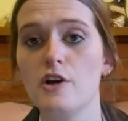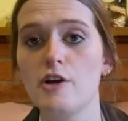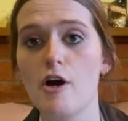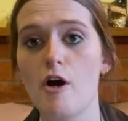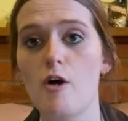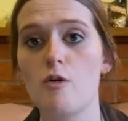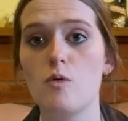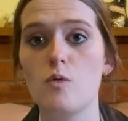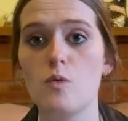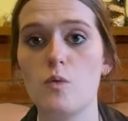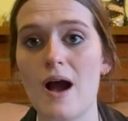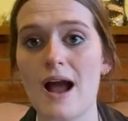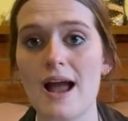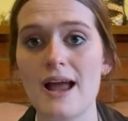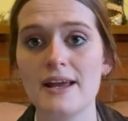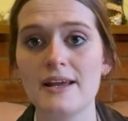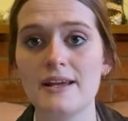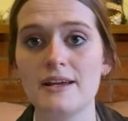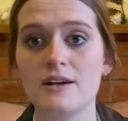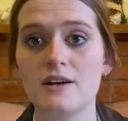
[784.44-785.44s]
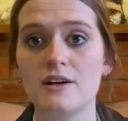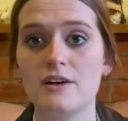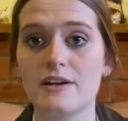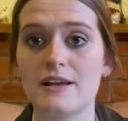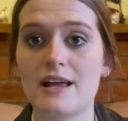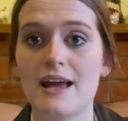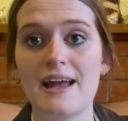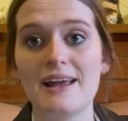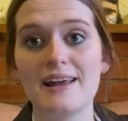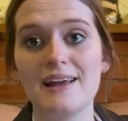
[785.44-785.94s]
go away,
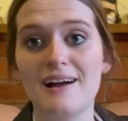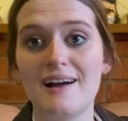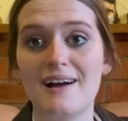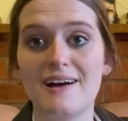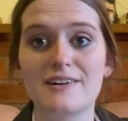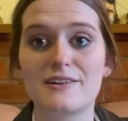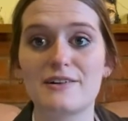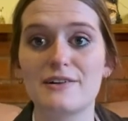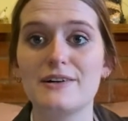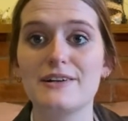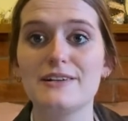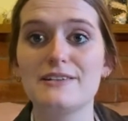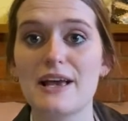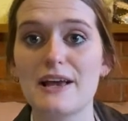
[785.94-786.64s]
okay, arteries,